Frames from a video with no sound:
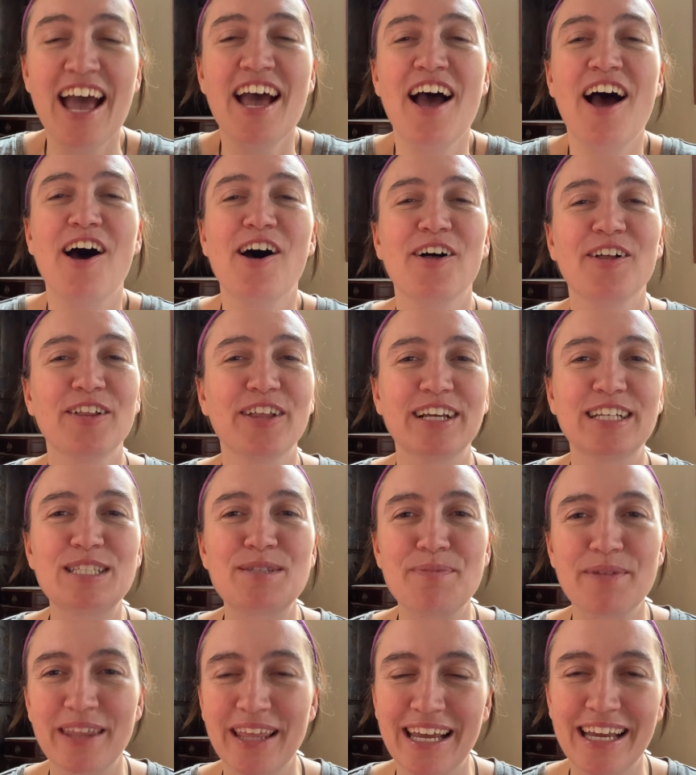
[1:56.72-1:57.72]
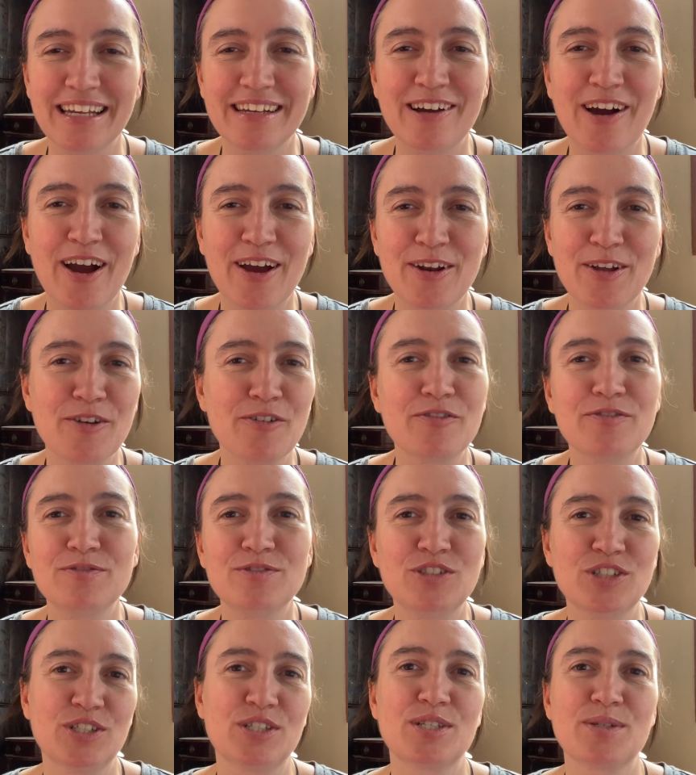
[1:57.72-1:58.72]
I'll explain kind of
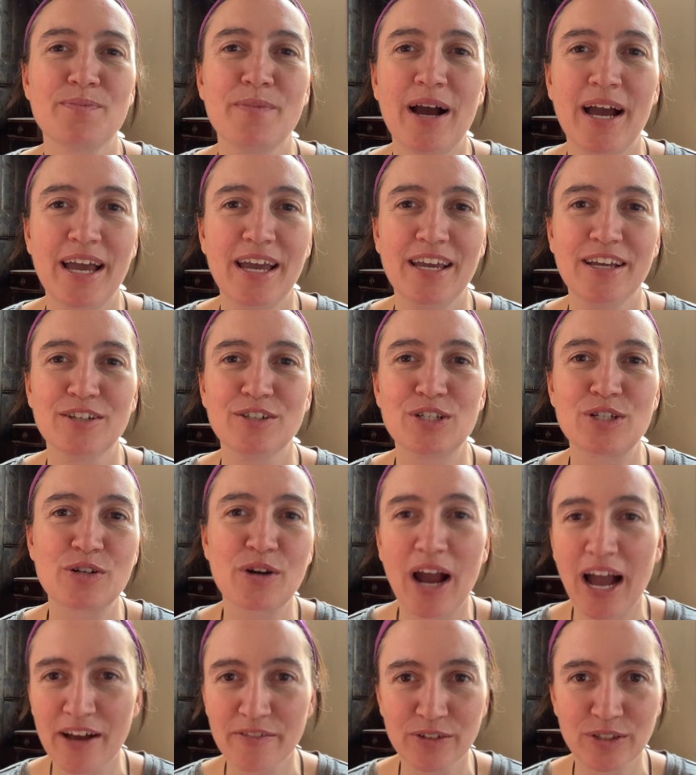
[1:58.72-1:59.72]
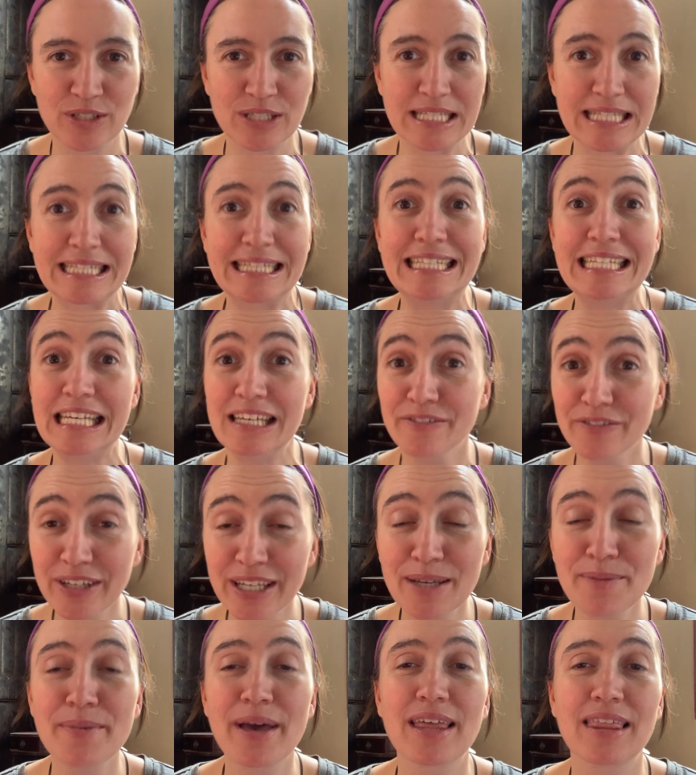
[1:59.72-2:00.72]
just my travels
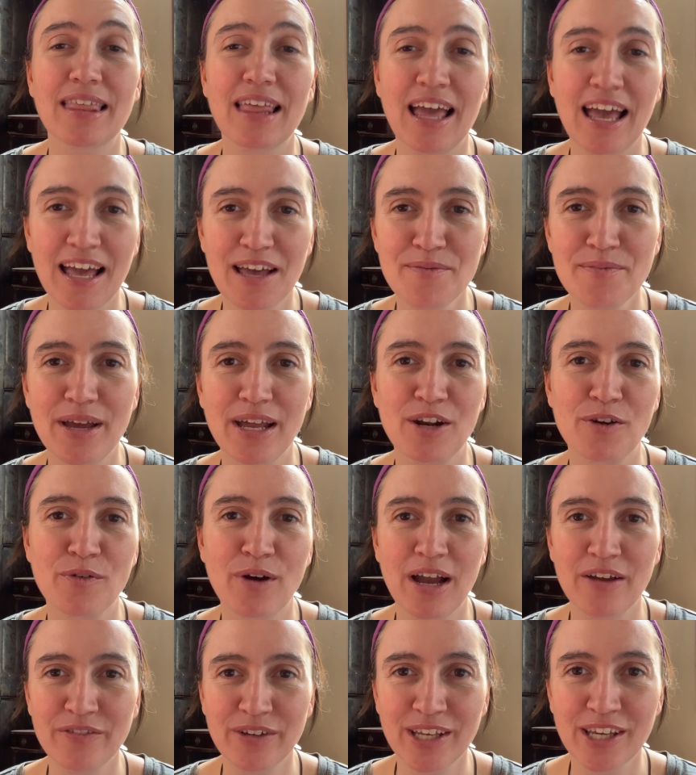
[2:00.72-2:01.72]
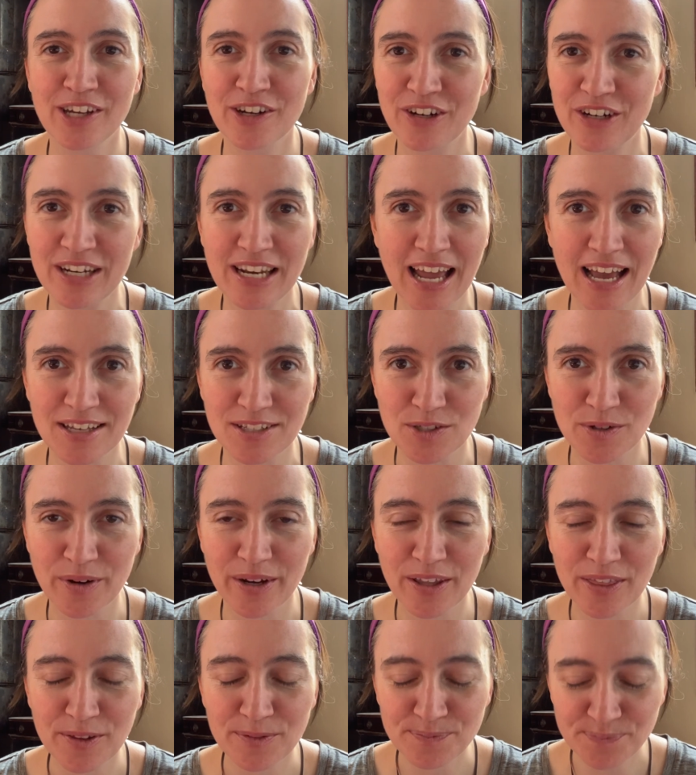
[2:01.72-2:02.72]
leaving Bethlehem and arriving here in Nazareth.